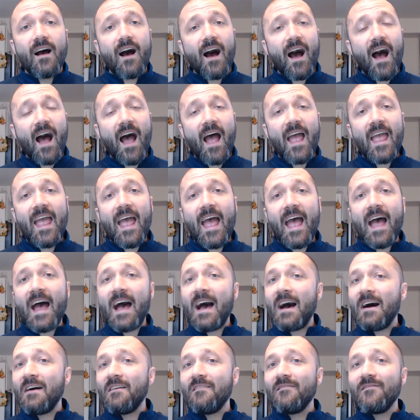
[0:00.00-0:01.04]
I
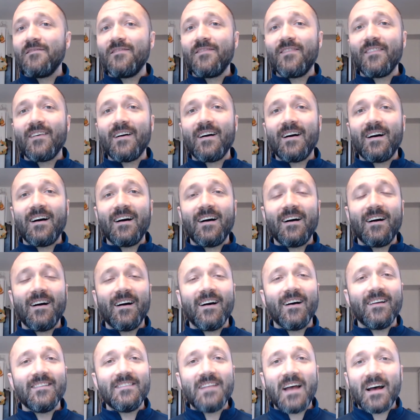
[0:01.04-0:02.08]
have
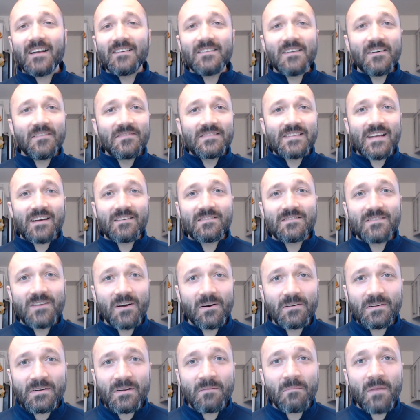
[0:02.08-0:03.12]
not enough
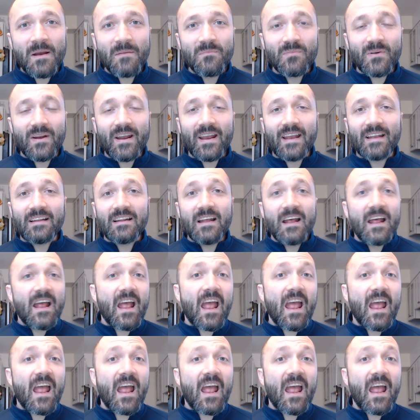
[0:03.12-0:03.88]
serotonin in my brain,